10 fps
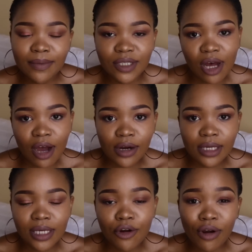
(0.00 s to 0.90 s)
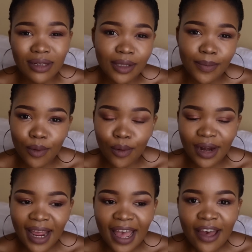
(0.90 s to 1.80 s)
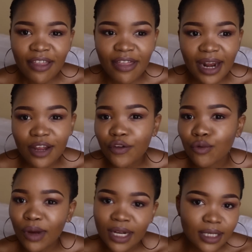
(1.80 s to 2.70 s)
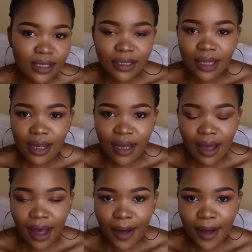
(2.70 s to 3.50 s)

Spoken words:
mascaras across the board, that if you went into their